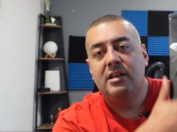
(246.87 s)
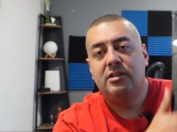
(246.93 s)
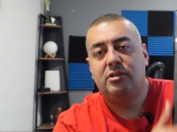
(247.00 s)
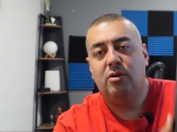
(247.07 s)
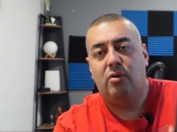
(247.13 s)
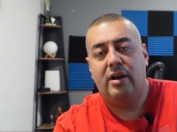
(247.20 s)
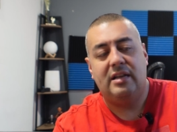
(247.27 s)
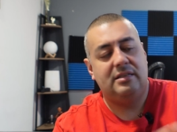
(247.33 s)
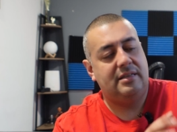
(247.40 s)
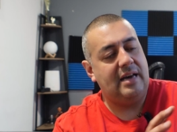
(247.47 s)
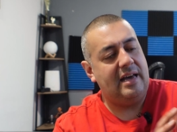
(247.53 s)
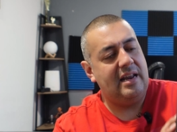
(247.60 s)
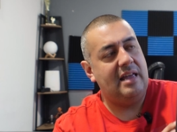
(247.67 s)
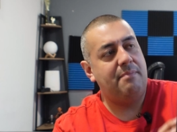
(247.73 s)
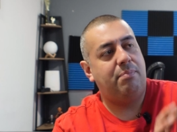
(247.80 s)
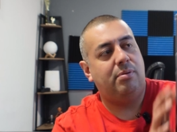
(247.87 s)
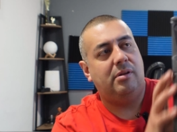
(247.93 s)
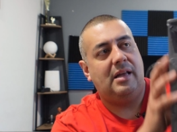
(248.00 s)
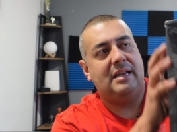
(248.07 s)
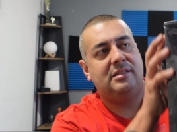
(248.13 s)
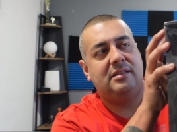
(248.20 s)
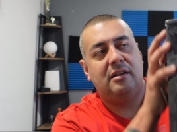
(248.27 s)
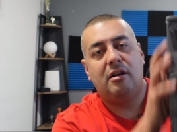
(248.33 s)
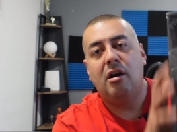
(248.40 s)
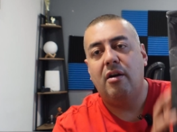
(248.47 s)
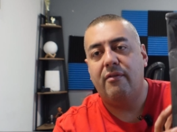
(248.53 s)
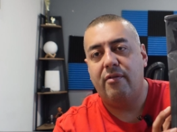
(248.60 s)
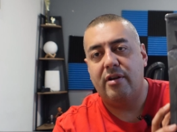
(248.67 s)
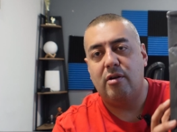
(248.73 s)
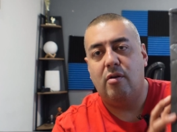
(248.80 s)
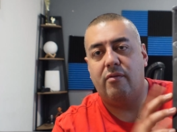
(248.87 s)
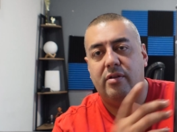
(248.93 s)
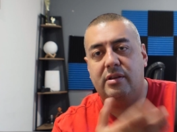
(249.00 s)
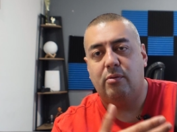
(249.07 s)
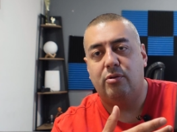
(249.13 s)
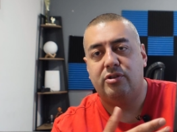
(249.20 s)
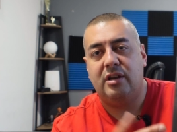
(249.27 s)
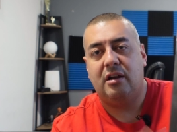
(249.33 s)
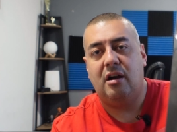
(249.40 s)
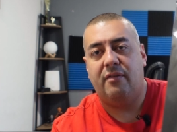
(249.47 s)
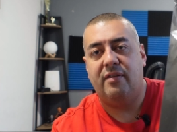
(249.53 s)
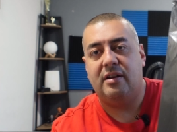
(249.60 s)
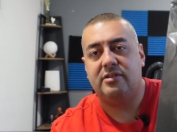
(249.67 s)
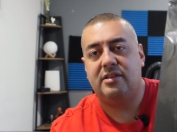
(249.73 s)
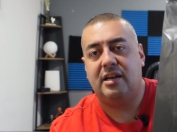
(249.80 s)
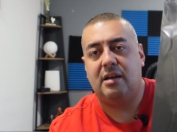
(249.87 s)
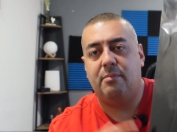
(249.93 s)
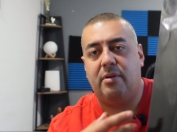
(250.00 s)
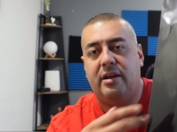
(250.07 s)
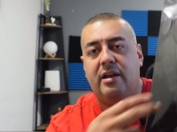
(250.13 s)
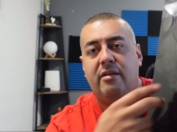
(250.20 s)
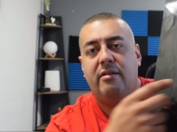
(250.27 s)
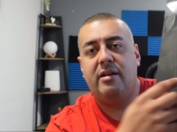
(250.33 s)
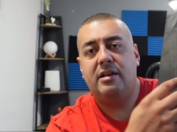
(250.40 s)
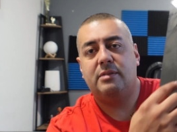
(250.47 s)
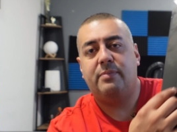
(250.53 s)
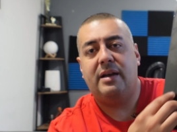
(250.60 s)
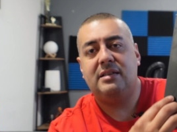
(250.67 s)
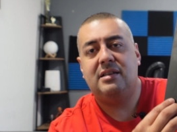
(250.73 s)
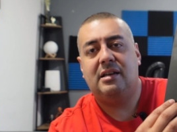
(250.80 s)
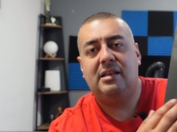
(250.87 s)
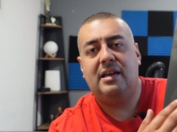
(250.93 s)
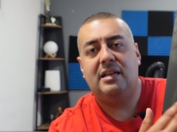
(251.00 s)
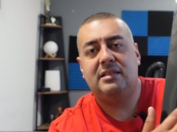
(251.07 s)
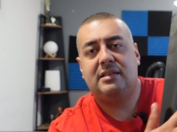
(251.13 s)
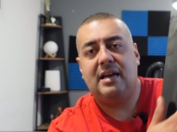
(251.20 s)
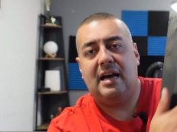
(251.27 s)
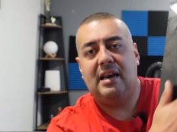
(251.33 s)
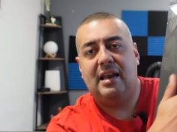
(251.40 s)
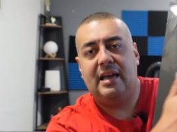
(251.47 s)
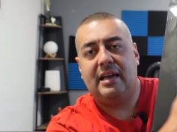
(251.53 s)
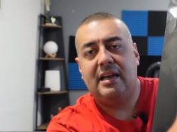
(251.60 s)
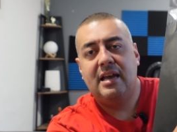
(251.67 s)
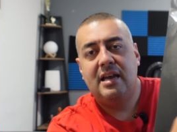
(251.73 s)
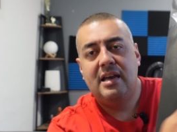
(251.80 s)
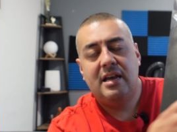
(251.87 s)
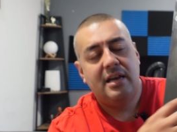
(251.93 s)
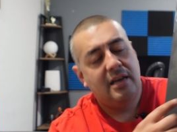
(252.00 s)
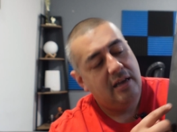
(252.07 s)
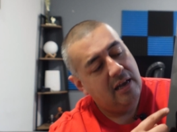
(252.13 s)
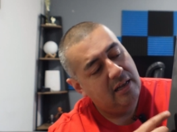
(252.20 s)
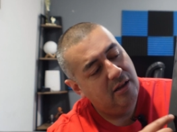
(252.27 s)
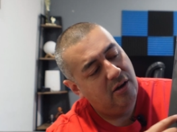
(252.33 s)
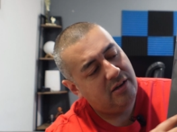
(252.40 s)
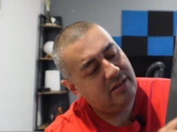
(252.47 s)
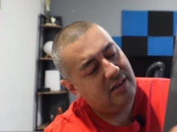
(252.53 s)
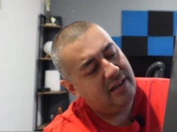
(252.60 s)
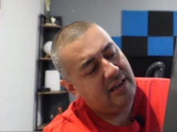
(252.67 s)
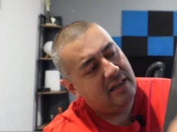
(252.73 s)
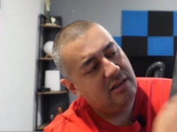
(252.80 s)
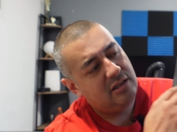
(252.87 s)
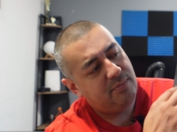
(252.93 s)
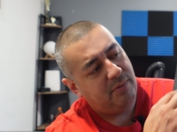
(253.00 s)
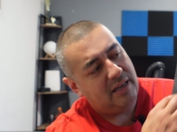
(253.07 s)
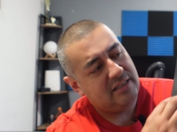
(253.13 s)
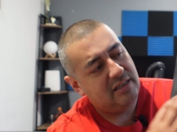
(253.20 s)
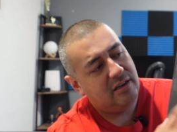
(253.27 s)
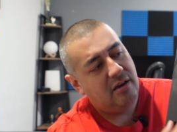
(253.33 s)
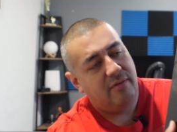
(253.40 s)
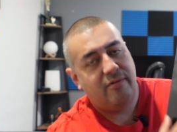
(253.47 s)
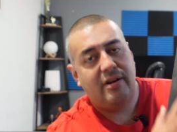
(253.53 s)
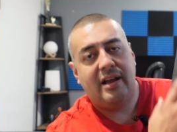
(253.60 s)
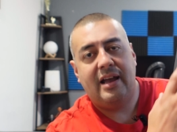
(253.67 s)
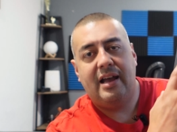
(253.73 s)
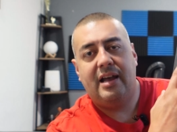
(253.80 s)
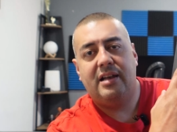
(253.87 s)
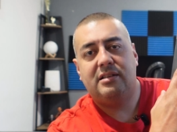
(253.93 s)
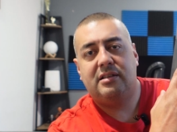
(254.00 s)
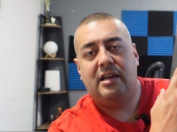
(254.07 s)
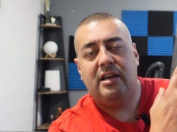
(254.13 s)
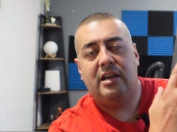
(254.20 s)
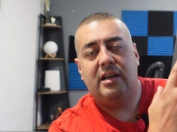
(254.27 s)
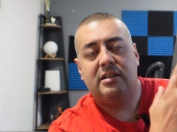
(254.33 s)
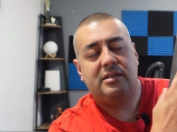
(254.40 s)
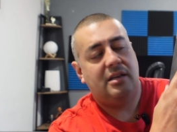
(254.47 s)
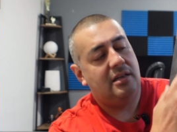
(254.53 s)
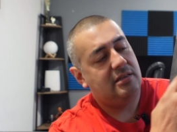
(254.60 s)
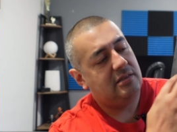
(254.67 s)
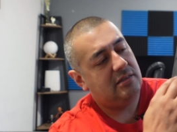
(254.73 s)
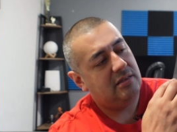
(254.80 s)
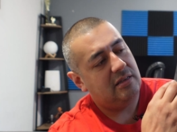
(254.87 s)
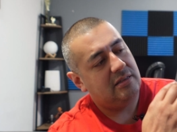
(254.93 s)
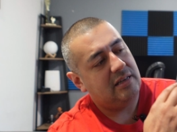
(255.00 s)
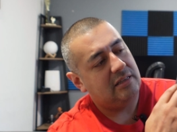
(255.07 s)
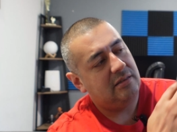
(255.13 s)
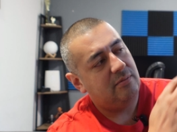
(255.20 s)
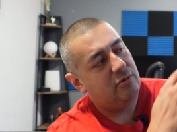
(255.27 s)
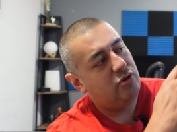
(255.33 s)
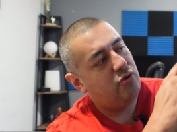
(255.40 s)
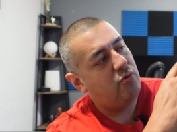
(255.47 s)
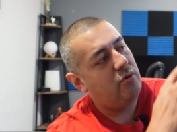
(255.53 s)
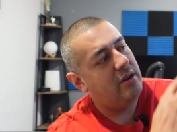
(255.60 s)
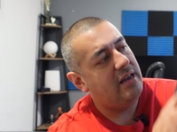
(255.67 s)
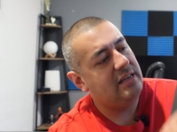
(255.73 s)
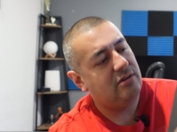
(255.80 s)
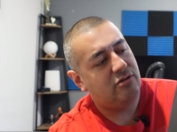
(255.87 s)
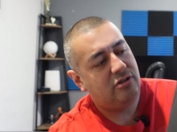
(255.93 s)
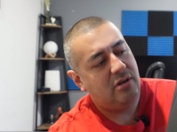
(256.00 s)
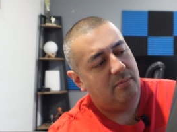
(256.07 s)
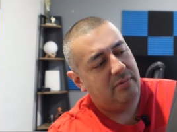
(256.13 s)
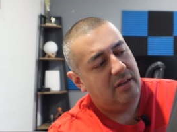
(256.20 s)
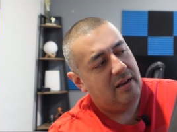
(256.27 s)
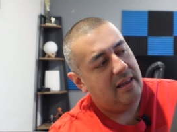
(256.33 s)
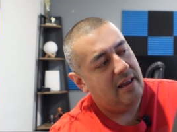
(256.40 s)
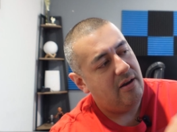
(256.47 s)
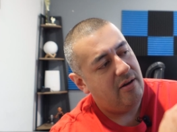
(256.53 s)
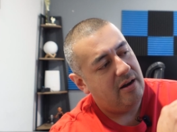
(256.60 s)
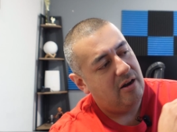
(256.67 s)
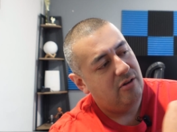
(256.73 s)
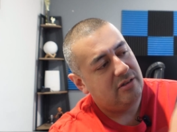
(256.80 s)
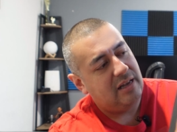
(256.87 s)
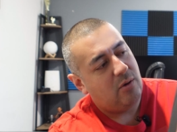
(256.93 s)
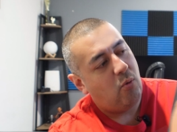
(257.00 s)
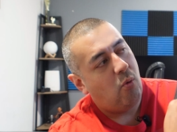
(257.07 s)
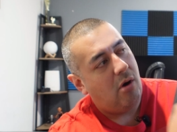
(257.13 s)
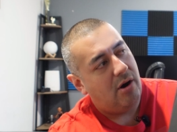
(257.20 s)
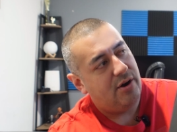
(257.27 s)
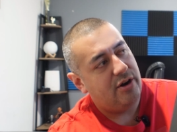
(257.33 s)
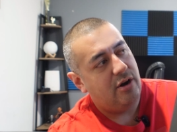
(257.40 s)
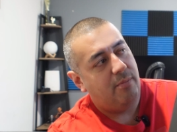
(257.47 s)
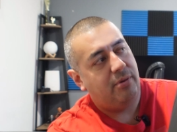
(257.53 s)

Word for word: So it's got a plastic covering over that we'll take off in a second, but here it is. Basically, it's got like, it looks like in this plastic covering it has a, it, it's it's got some trees or something here, and it looks like water here.